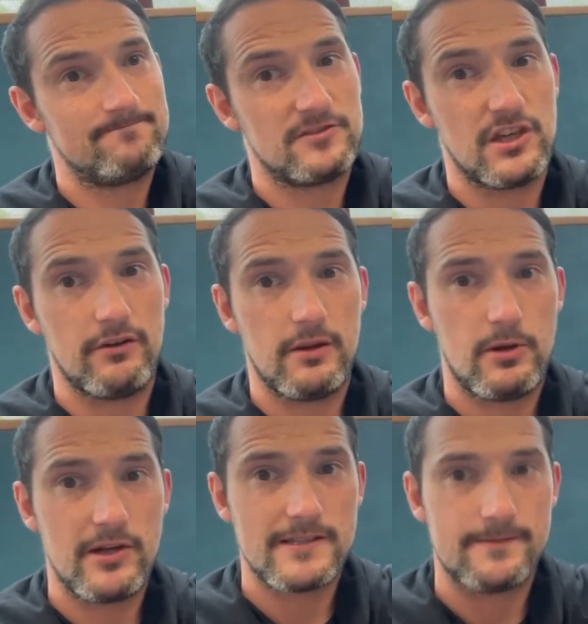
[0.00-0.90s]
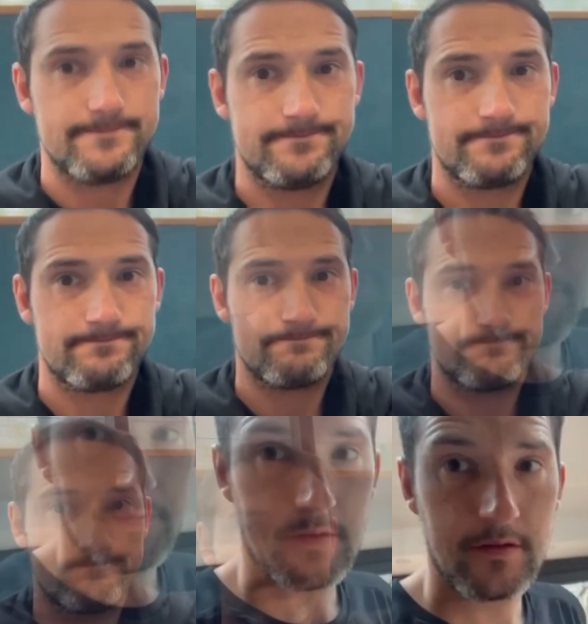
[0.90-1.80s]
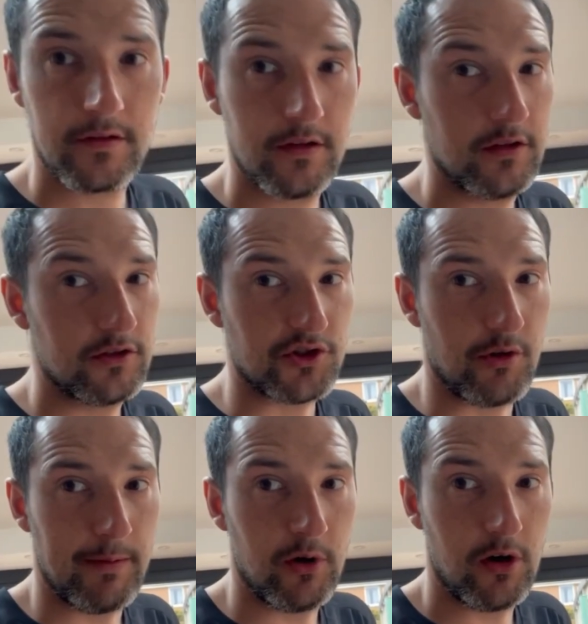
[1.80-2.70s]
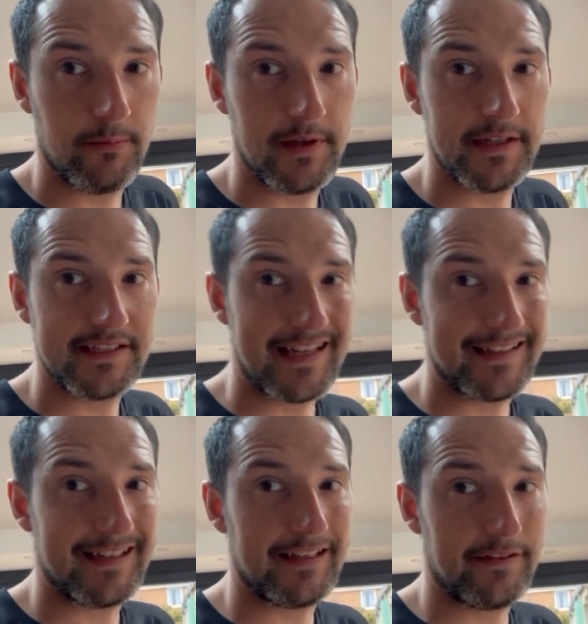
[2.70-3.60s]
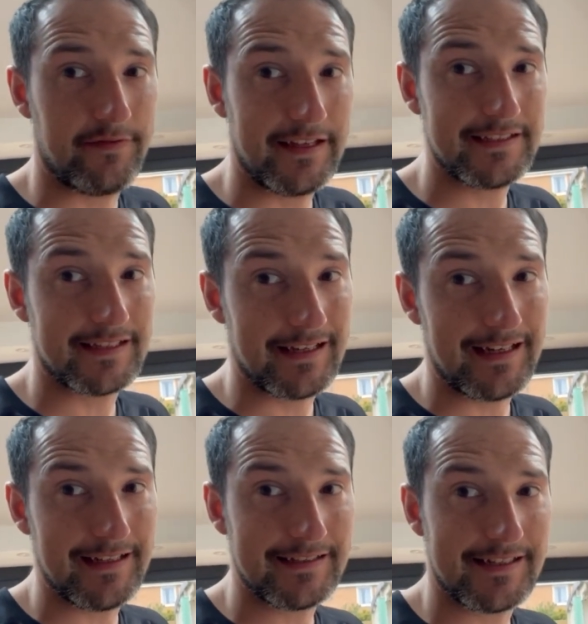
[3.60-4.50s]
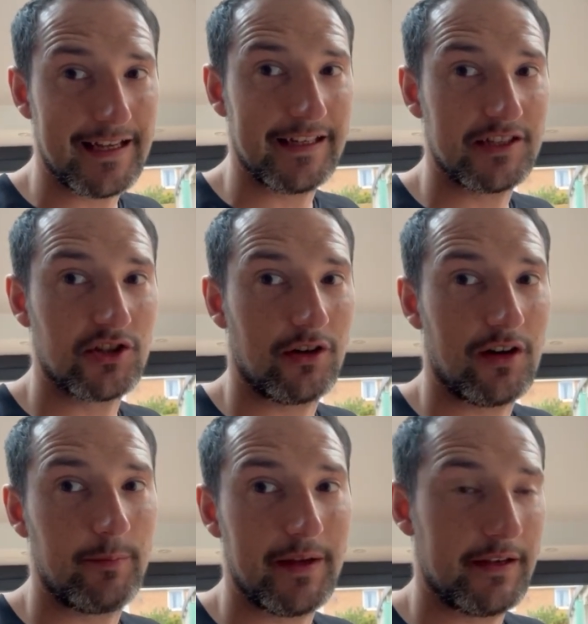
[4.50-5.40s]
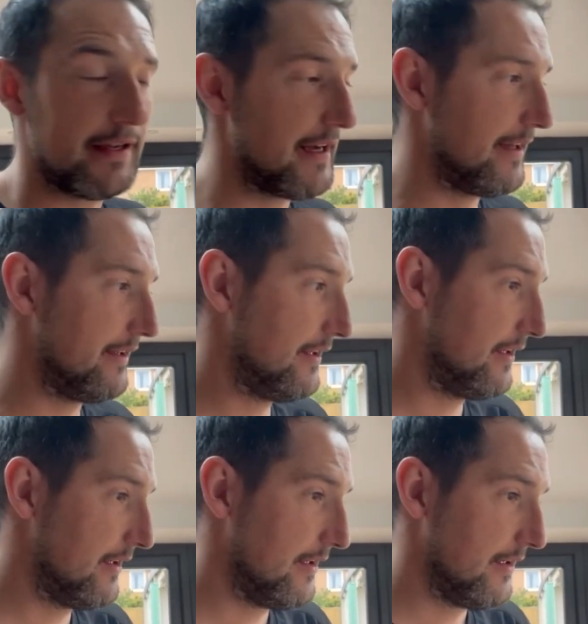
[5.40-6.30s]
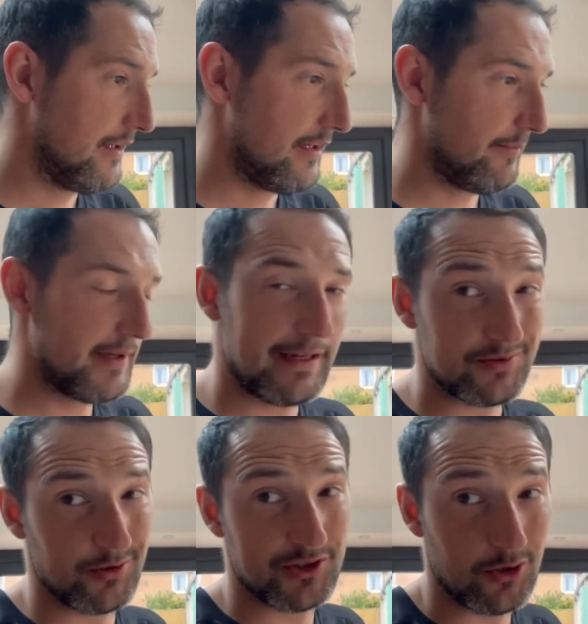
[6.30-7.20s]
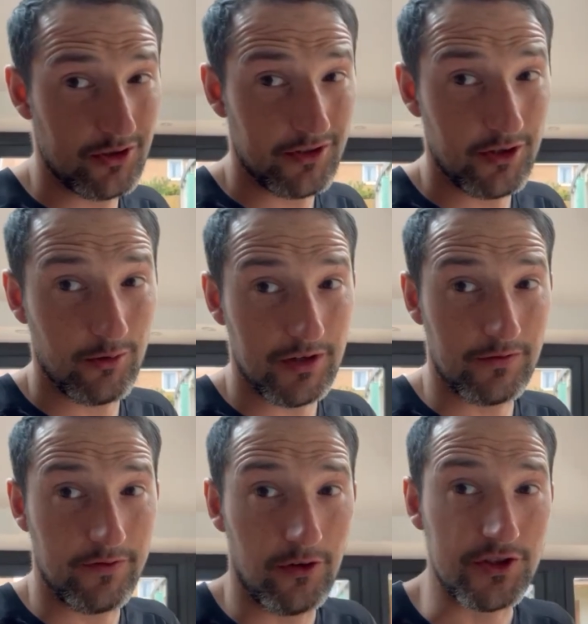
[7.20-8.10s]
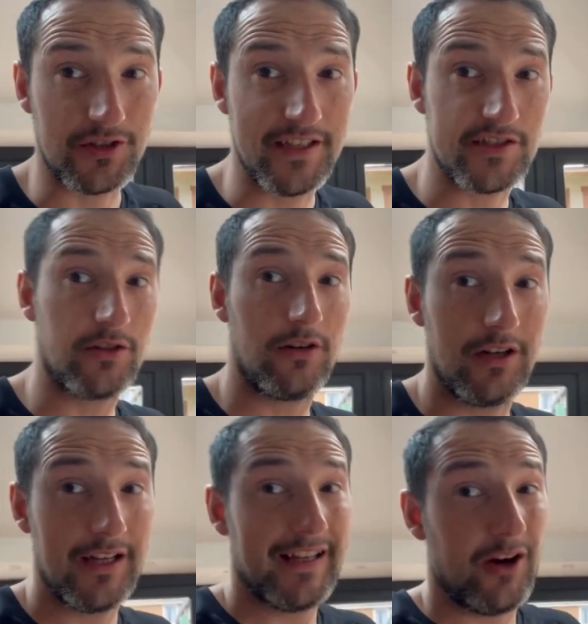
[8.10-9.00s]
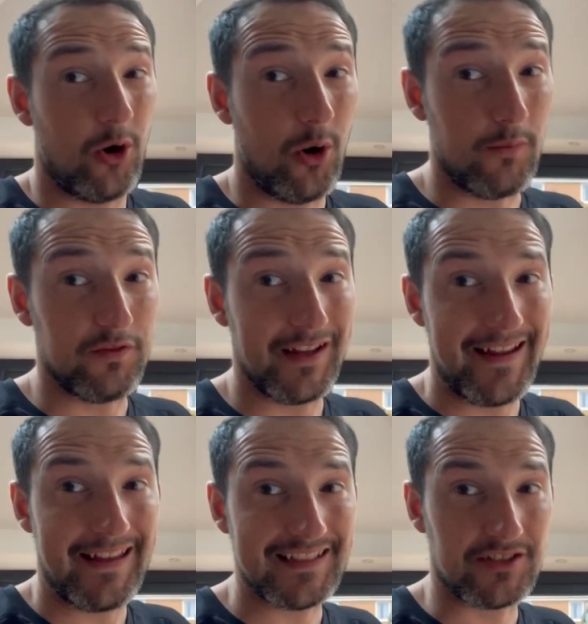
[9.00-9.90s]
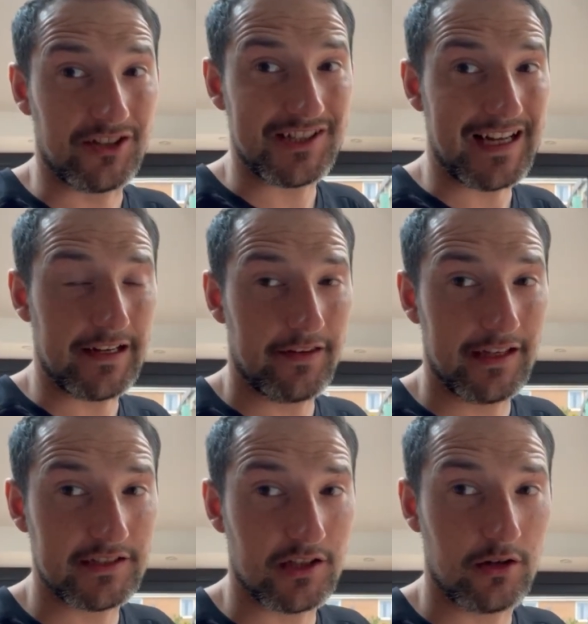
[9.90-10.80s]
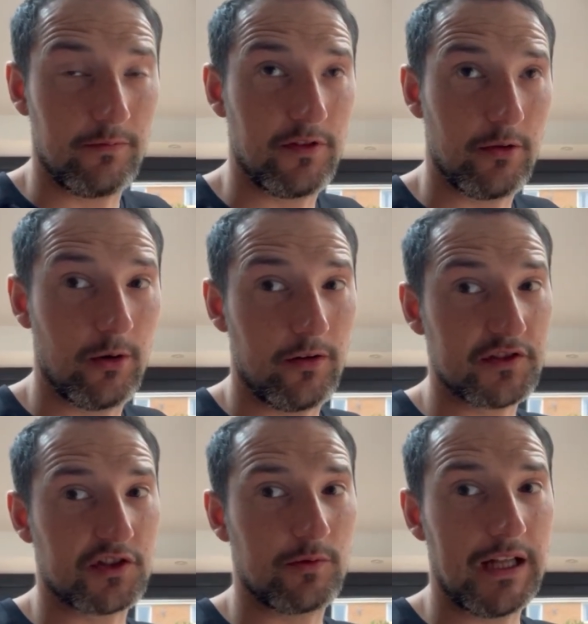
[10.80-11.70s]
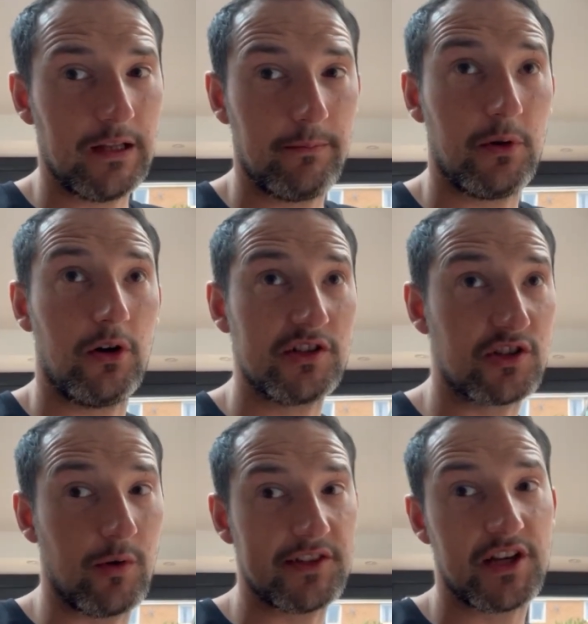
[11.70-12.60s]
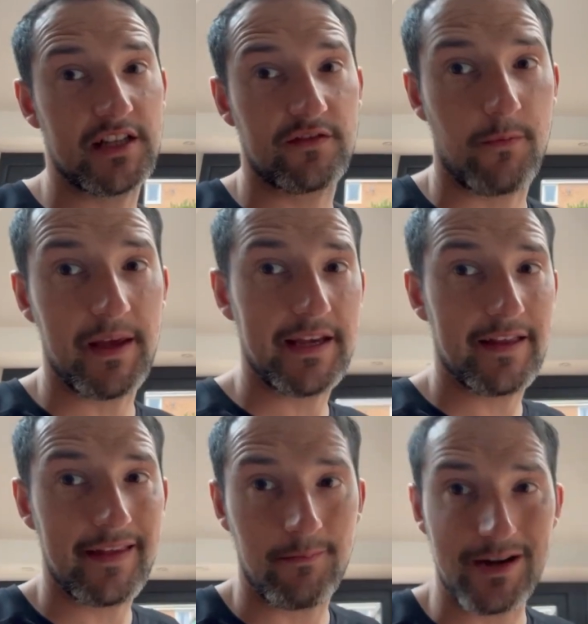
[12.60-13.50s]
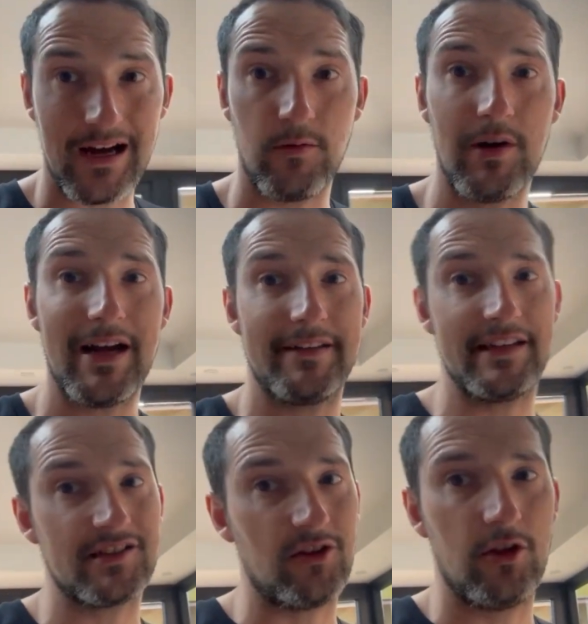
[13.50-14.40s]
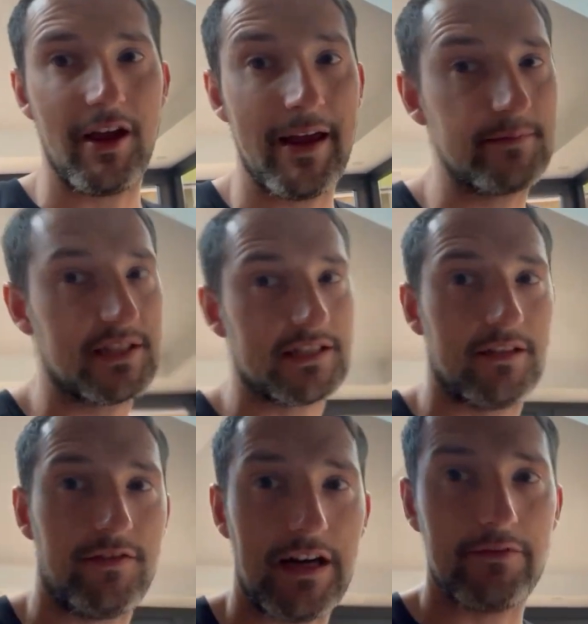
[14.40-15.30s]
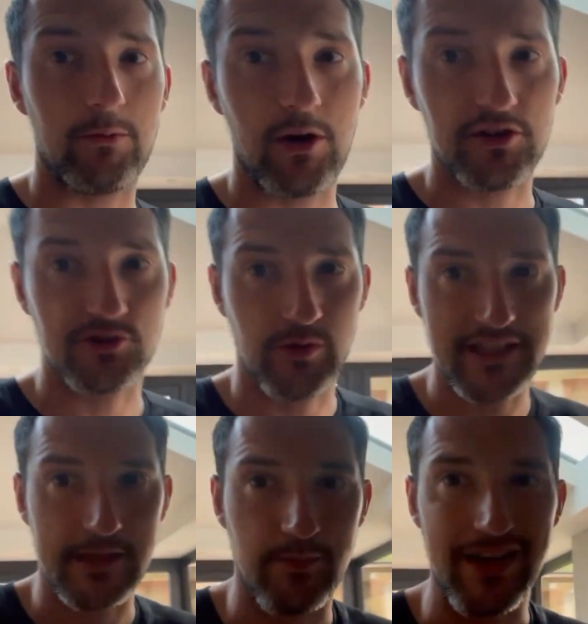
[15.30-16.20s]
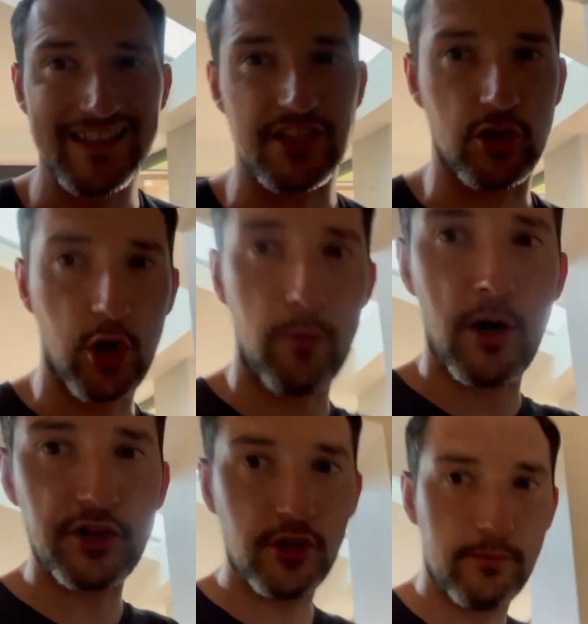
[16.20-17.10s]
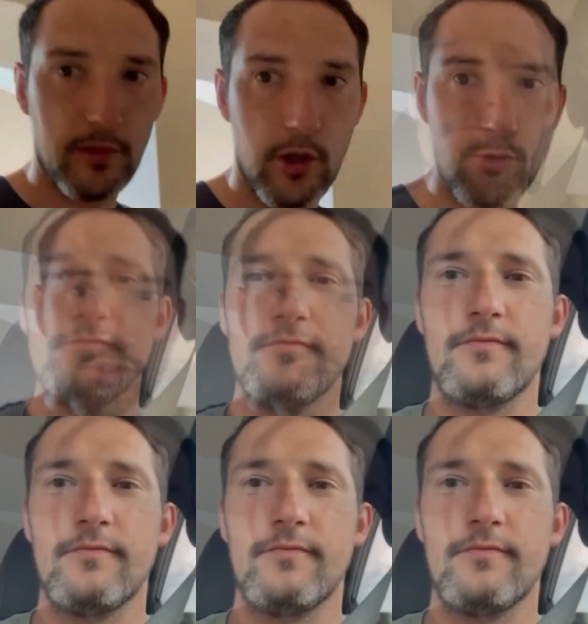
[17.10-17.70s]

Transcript: Cheer on the boys. So I'm home, and it's ended in defeat tonight at tennis, so I've been absolutely torn a new one, unfortunately. So hopefully that's another sign of things to come for the Rovers as well. But it's a quick change for me, and then we're out, and it's on the M65 and we're on our way to Preston. Come on, you Blues.